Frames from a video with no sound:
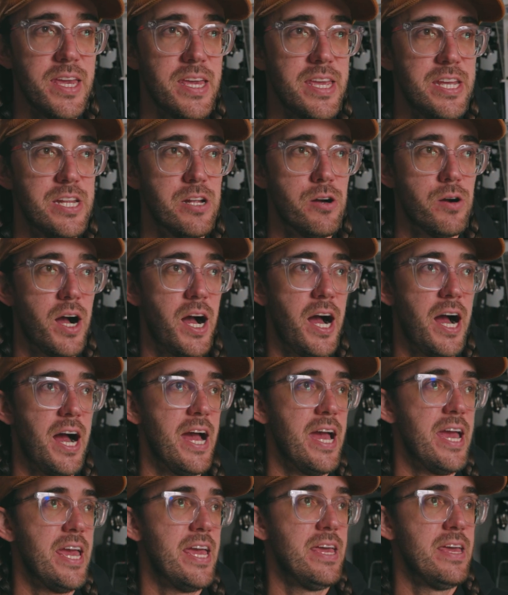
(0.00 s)

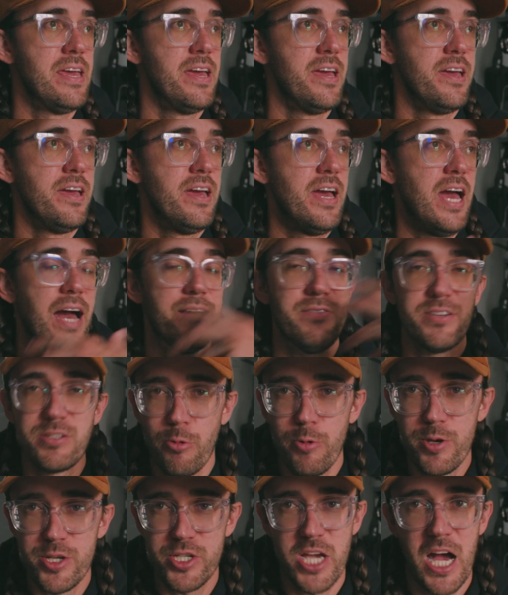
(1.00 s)
I have a
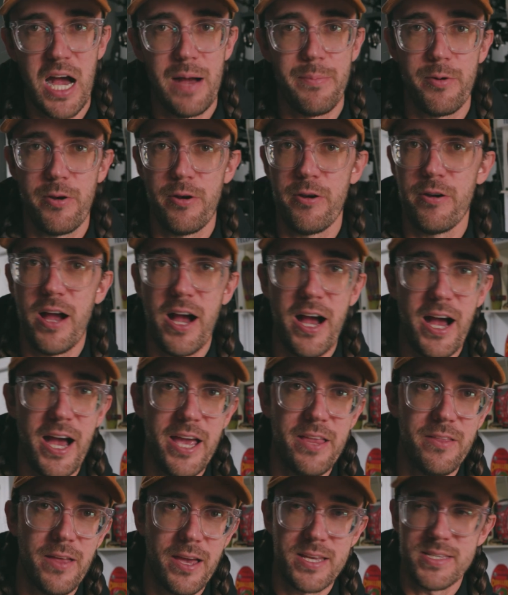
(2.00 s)
toy shop, or
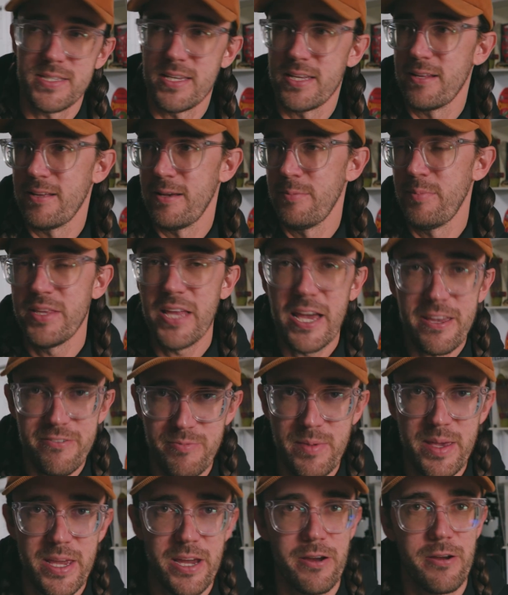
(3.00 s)
like I said, I'm a
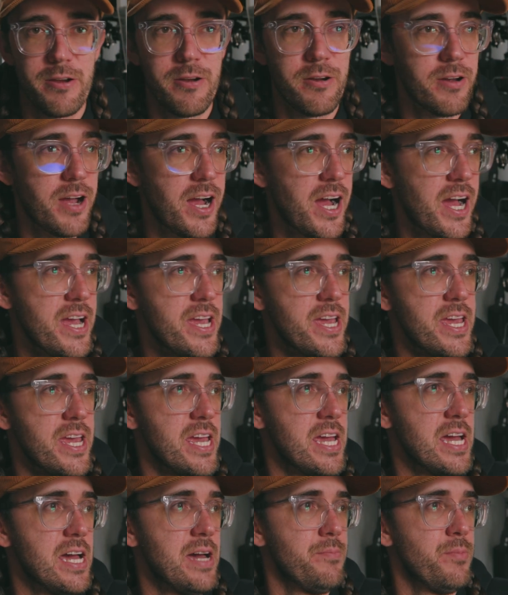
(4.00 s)
knife maker, or I
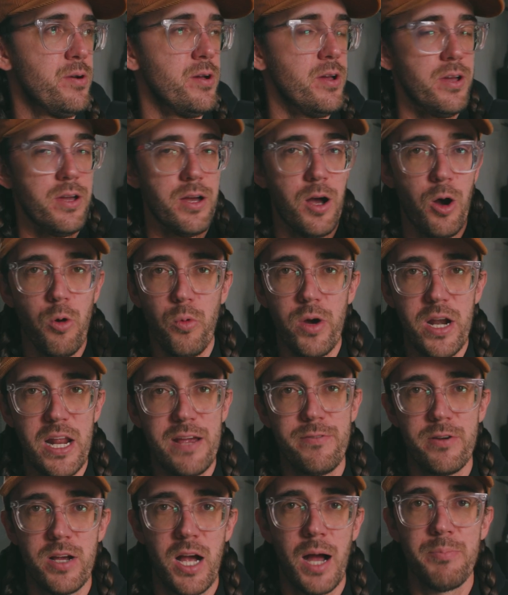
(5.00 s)
am a
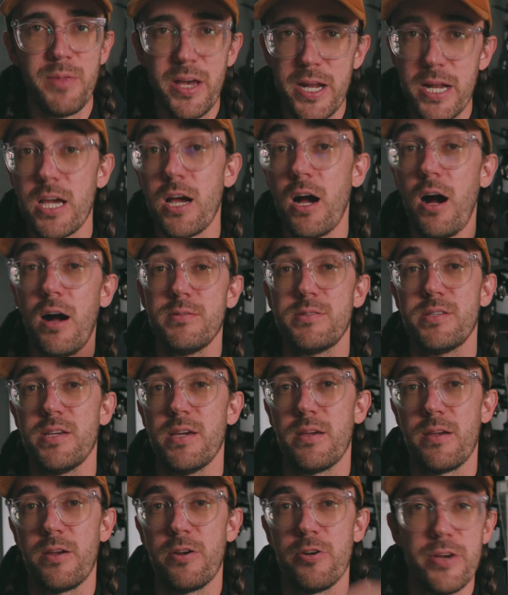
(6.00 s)
whatever. I'm not a
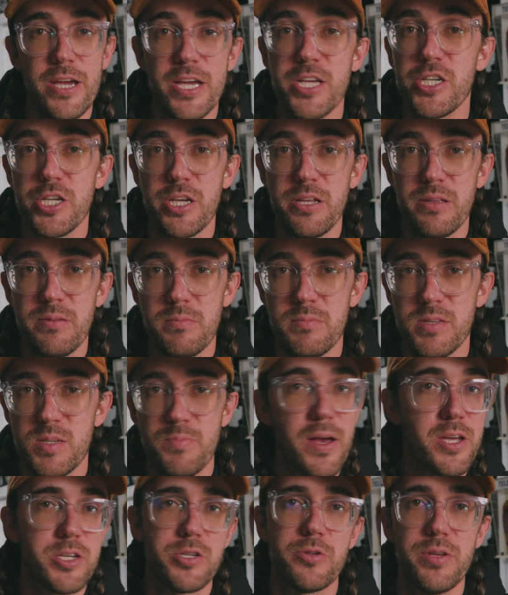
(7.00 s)
content creation
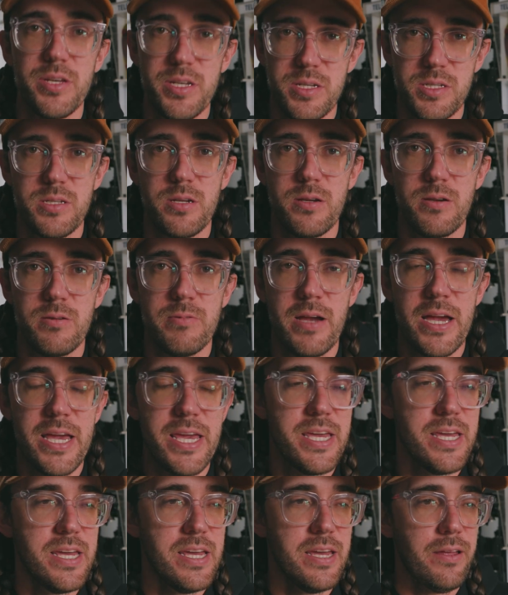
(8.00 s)
specialist,
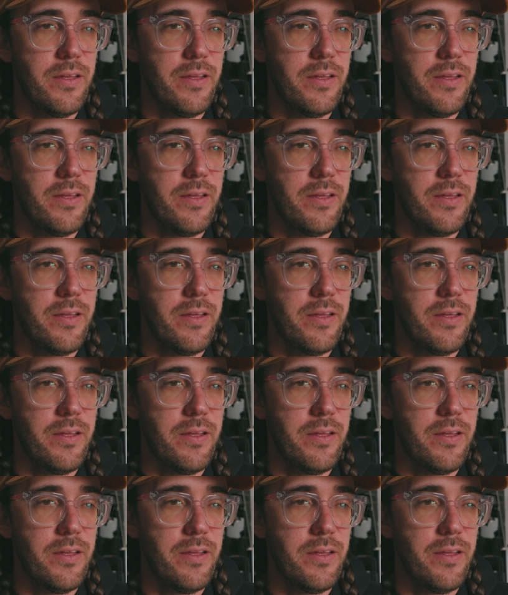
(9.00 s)
right?